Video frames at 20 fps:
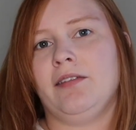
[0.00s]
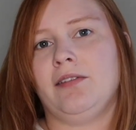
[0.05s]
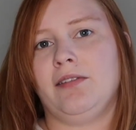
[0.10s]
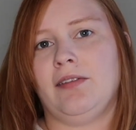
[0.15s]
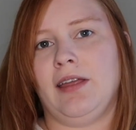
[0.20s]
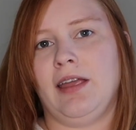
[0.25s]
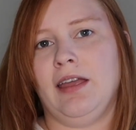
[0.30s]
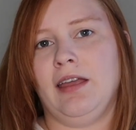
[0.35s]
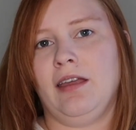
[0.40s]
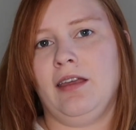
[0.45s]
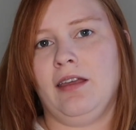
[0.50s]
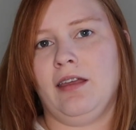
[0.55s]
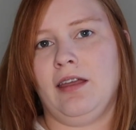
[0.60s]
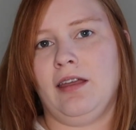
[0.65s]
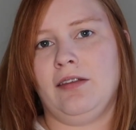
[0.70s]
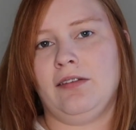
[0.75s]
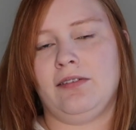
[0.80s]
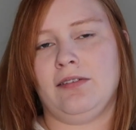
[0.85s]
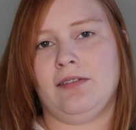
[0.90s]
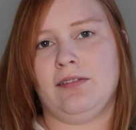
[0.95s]
Zinc
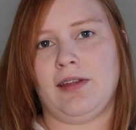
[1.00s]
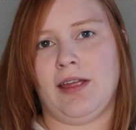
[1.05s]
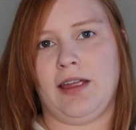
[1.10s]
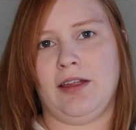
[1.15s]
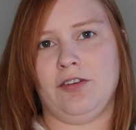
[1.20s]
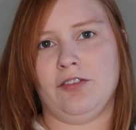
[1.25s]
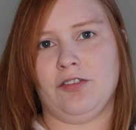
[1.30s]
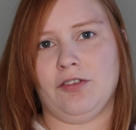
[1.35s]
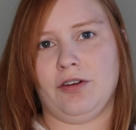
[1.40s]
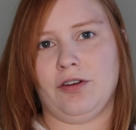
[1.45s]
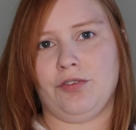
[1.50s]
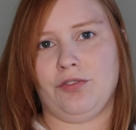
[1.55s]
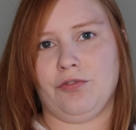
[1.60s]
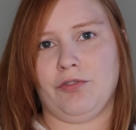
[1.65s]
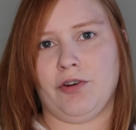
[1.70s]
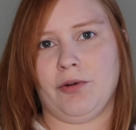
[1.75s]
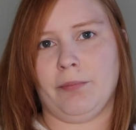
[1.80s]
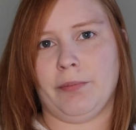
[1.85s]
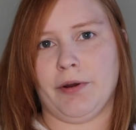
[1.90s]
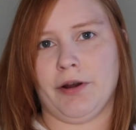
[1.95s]
is dangerous
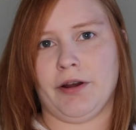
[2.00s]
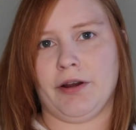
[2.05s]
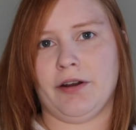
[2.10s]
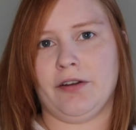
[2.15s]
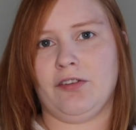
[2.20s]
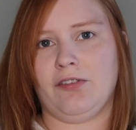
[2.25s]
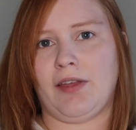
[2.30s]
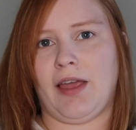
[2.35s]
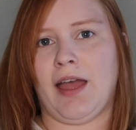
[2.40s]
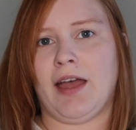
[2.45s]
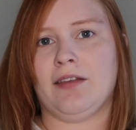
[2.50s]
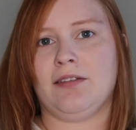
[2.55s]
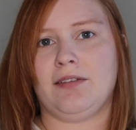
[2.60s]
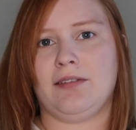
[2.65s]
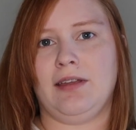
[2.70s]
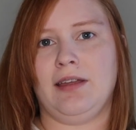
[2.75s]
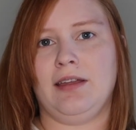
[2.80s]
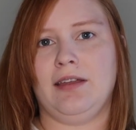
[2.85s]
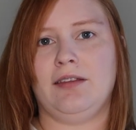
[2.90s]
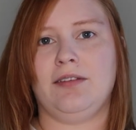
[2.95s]
for birds, as
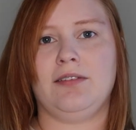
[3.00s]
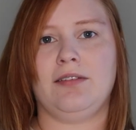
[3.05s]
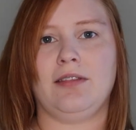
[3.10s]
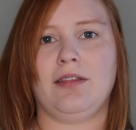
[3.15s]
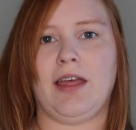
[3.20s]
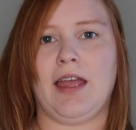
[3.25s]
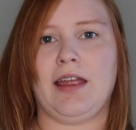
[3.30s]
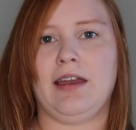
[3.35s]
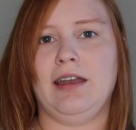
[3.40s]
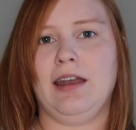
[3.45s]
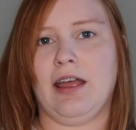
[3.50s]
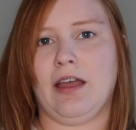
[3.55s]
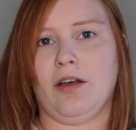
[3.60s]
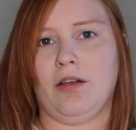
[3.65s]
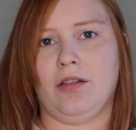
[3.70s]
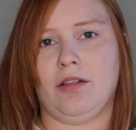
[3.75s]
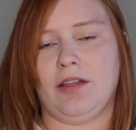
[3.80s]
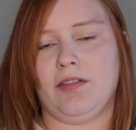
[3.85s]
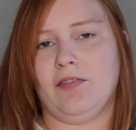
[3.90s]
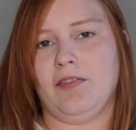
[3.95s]
is like
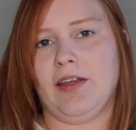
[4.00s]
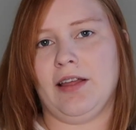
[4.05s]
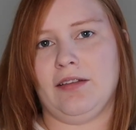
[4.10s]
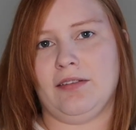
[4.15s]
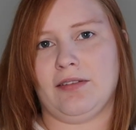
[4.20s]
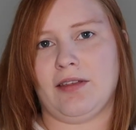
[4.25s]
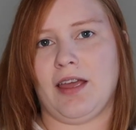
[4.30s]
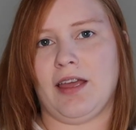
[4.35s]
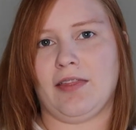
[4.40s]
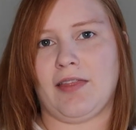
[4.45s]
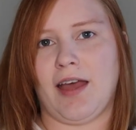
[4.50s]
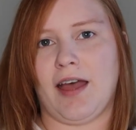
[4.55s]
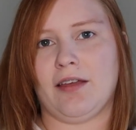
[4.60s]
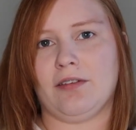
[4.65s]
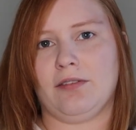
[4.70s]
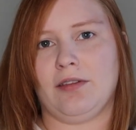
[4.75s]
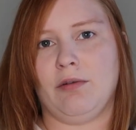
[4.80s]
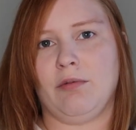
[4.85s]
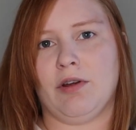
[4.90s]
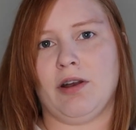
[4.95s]
nickel and things like
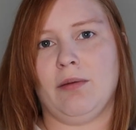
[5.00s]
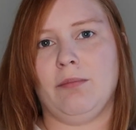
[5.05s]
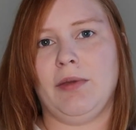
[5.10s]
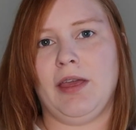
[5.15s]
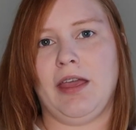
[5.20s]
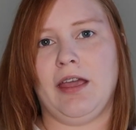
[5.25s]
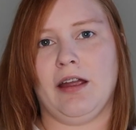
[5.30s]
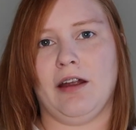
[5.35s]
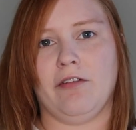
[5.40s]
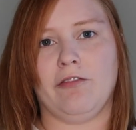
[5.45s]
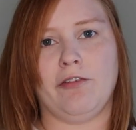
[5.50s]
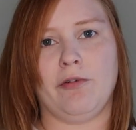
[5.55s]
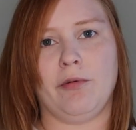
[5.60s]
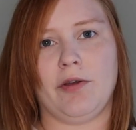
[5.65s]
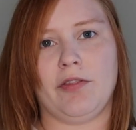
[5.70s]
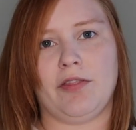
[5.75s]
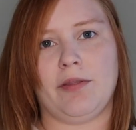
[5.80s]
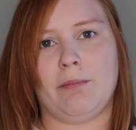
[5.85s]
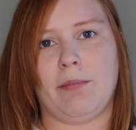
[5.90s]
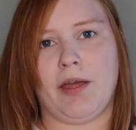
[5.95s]
that. So you want to be careful
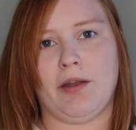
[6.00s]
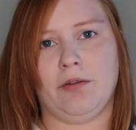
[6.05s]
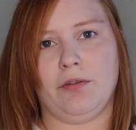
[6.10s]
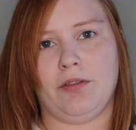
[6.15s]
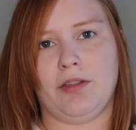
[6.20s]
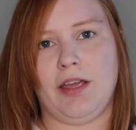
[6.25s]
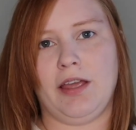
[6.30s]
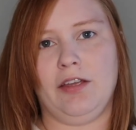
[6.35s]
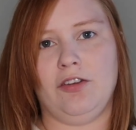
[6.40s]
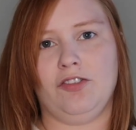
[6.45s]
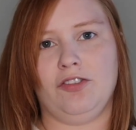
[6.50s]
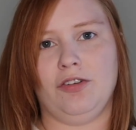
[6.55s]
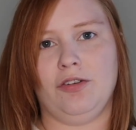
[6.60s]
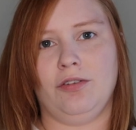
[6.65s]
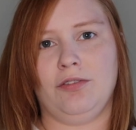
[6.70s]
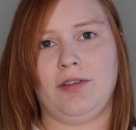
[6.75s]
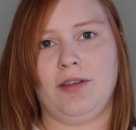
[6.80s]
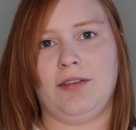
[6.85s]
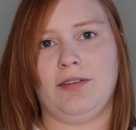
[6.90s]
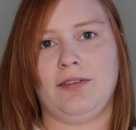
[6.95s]
with the metal that you
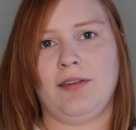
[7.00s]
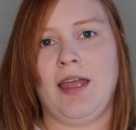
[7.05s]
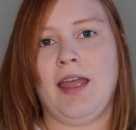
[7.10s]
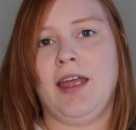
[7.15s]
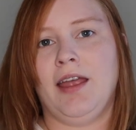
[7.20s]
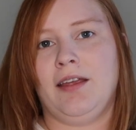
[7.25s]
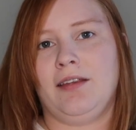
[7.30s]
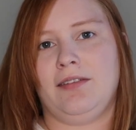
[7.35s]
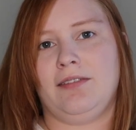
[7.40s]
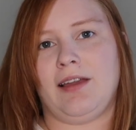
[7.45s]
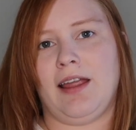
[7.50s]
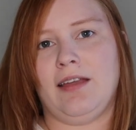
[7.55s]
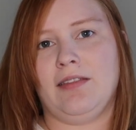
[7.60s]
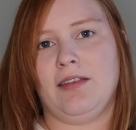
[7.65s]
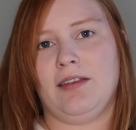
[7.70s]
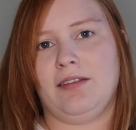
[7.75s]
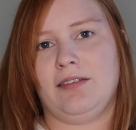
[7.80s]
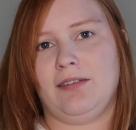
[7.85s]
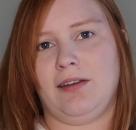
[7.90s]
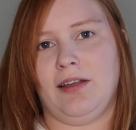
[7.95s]
choose.
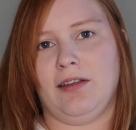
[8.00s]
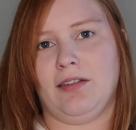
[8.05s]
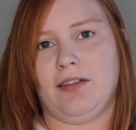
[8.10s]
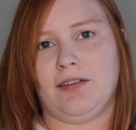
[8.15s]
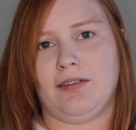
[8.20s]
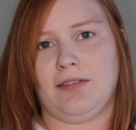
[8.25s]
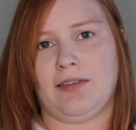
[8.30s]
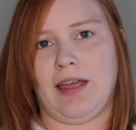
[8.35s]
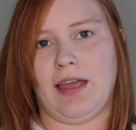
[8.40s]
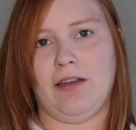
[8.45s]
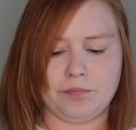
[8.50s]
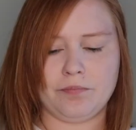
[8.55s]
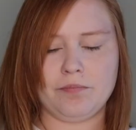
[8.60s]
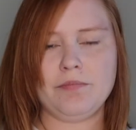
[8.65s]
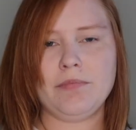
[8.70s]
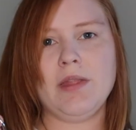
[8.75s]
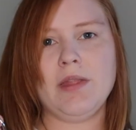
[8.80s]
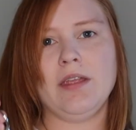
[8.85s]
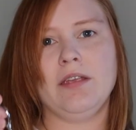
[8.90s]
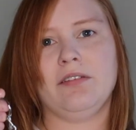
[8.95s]
Stainless steel is safe.
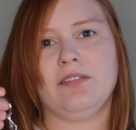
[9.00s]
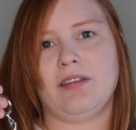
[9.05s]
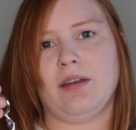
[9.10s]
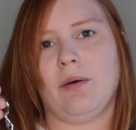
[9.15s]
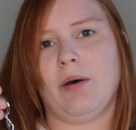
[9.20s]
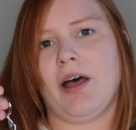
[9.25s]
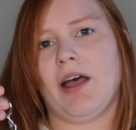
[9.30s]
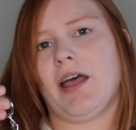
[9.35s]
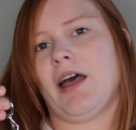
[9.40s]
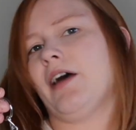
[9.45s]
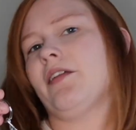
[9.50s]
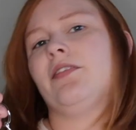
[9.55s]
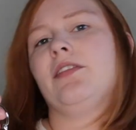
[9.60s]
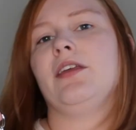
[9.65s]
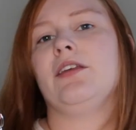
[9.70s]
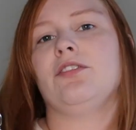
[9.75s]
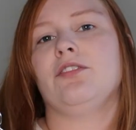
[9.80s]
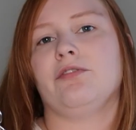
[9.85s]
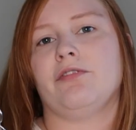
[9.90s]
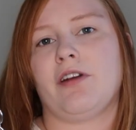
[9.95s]
So I got
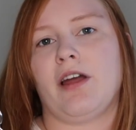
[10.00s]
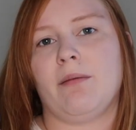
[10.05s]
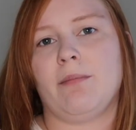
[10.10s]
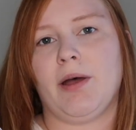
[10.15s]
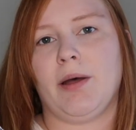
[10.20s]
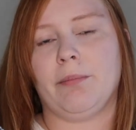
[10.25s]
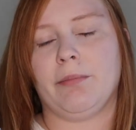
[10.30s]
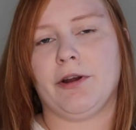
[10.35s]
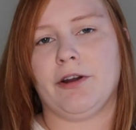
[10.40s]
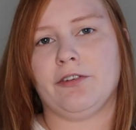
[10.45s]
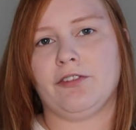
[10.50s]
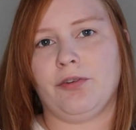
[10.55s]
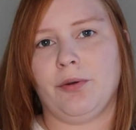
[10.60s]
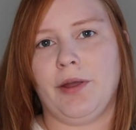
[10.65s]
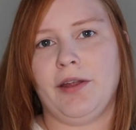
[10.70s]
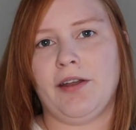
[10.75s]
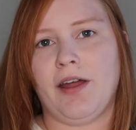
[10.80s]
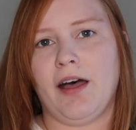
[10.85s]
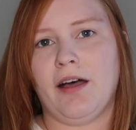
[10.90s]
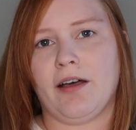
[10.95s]
this from
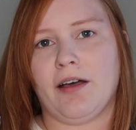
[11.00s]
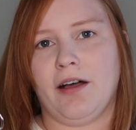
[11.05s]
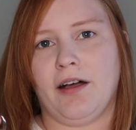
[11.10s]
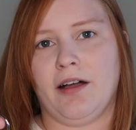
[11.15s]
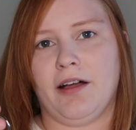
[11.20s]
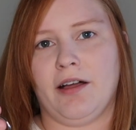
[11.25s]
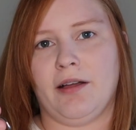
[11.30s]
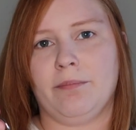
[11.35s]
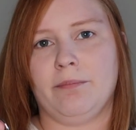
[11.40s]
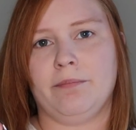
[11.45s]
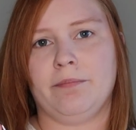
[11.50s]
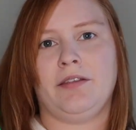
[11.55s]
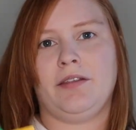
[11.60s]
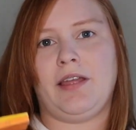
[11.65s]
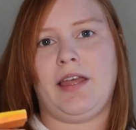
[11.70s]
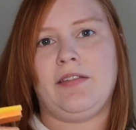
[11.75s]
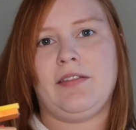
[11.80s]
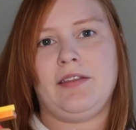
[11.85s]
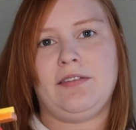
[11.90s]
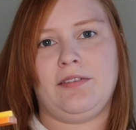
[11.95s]
abirdtoy.com,
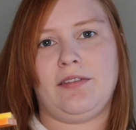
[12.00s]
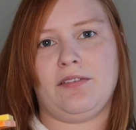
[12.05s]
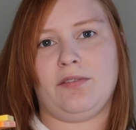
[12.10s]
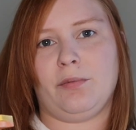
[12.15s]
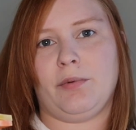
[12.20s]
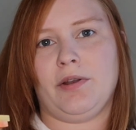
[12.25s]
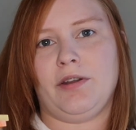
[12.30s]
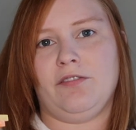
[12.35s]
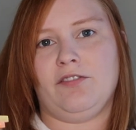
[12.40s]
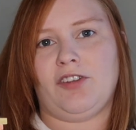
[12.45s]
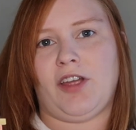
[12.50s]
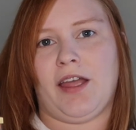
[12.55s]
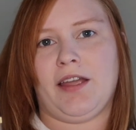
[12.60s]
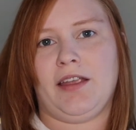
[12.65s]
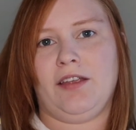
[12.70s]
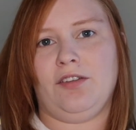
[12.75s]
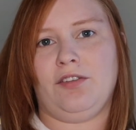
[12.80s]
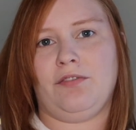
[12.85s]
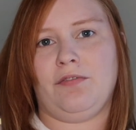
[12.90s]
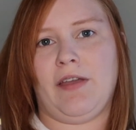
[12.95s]
and this is one of
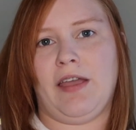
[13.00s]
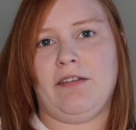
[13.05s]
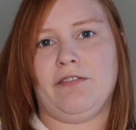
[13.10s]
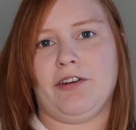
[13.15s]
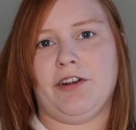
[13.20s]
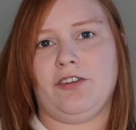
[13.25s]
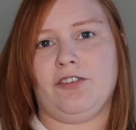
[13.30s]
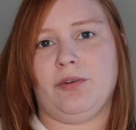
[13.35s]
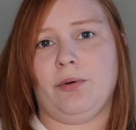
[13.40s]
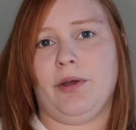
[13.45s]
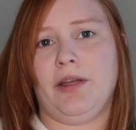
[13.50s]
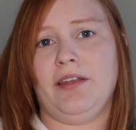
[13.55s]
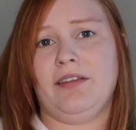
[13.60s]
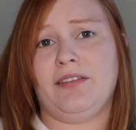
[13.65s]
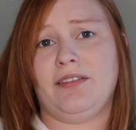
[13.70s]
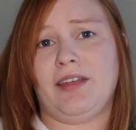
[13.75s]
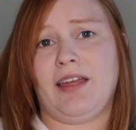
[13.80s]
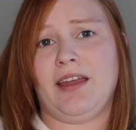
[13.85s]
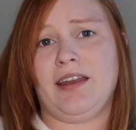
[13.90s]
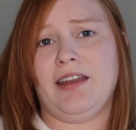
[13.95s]
Jackie's favorite
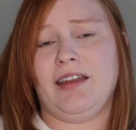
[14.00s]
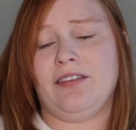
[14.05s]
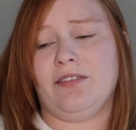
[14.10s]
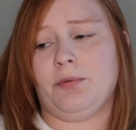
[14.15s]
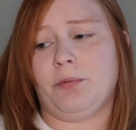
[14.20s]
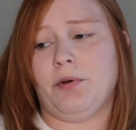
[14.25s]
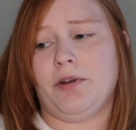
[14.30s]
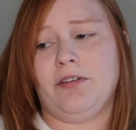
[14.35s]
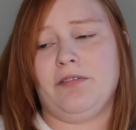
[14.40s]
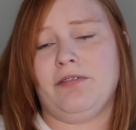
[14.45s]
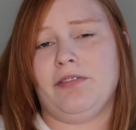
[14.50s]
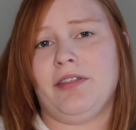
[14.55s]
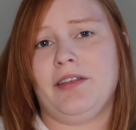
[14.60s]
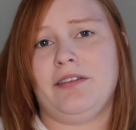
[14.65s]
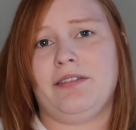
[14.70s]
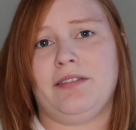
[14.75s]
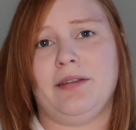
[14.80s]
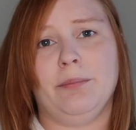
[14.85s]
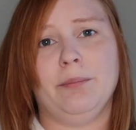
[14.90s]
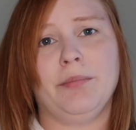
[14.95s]
toys, and it's one of the
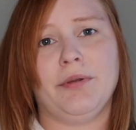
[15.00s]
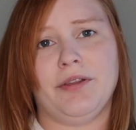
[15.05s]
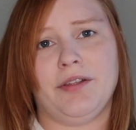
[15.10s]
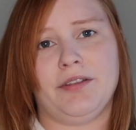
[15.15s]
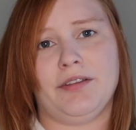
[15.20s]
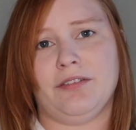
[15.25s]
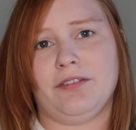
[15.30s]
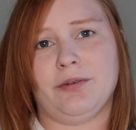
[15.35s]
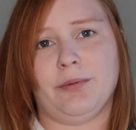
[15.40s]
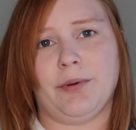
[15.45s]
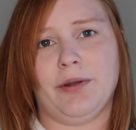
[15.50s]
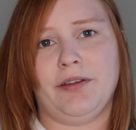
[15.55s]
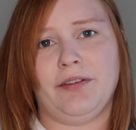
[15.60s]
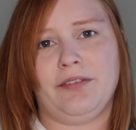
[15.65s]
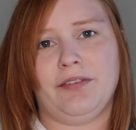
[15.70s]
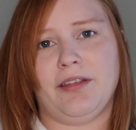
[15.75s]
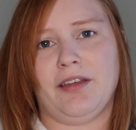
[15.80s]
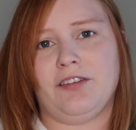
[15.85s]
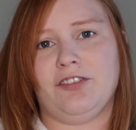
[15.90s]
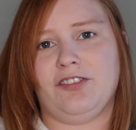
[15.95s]
simplest
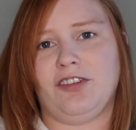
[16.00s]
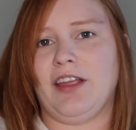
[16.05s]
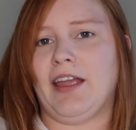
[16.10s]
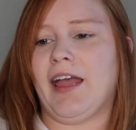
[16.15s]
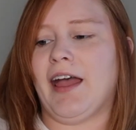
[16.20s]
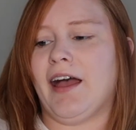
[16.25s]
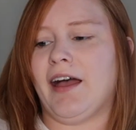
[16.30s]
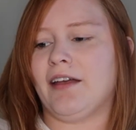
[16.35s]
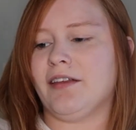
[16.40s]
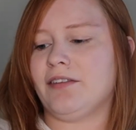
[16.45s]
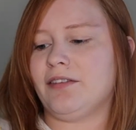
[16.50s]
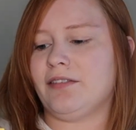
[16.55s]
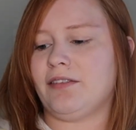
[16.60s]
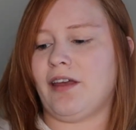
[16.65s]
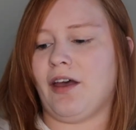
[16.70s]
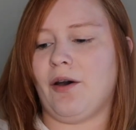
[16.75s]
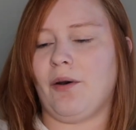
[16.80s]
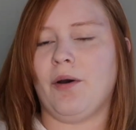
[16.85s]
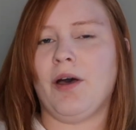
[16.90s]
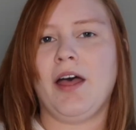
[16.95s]
toys that she has.
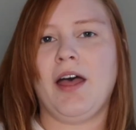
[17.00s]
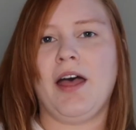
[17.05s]
So